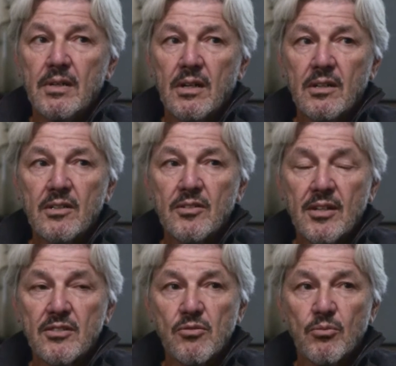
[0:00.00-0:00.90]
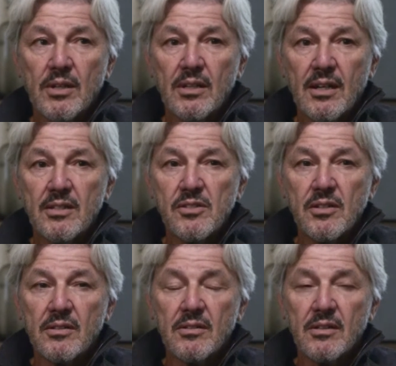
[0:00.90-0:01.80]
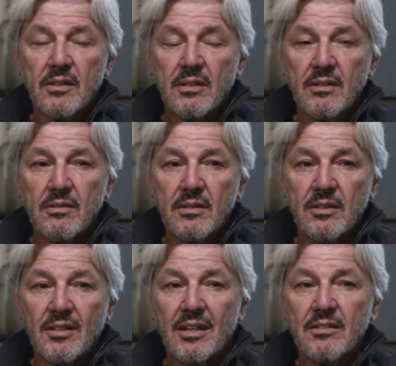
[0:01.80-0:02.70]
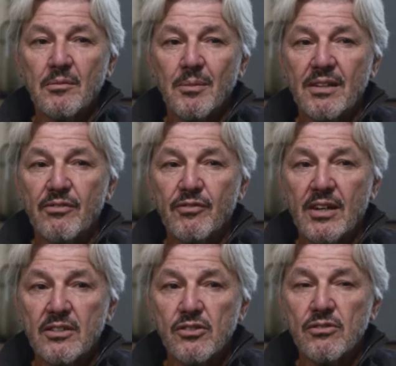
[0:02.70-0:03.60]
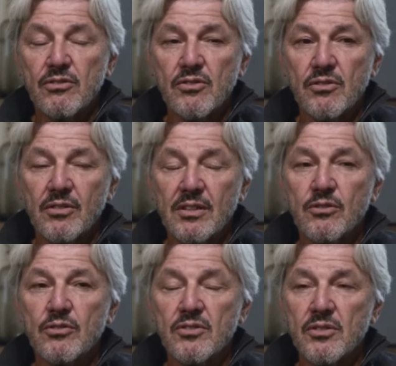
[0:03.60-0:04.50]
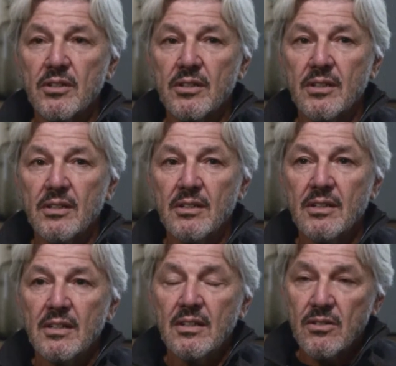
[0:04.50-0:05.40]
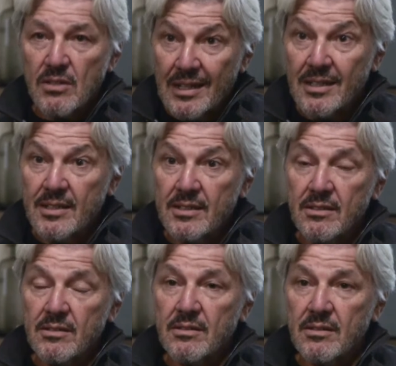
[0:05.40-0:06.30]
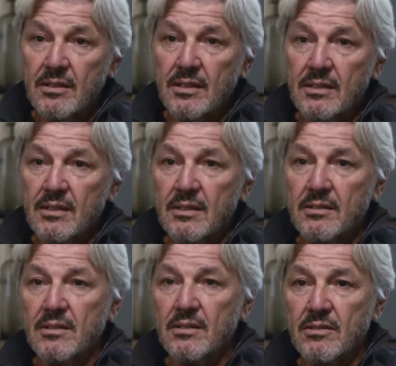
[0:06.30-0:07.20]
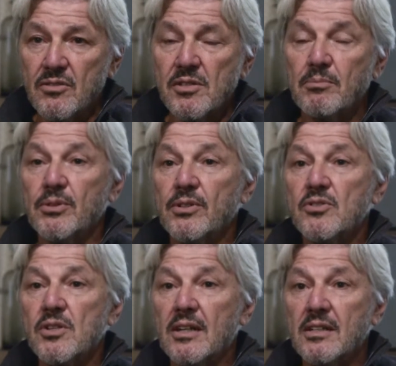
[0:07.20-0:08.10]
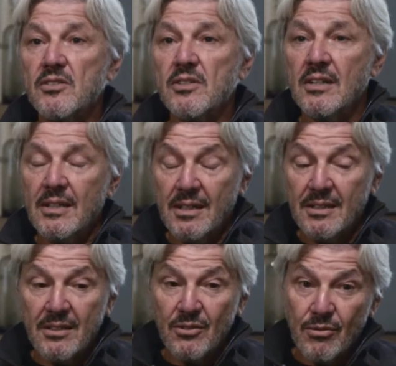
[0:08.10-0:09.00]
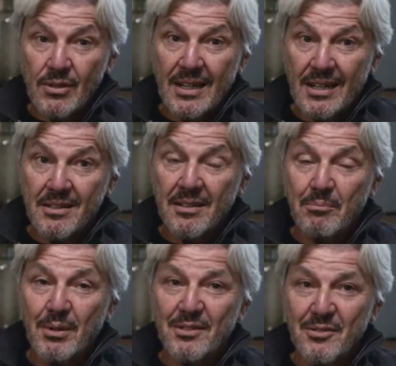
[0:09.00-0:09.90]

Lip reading: architects realize that Italian manufacturers are interested in clean, simple designs, and they do that, I think, better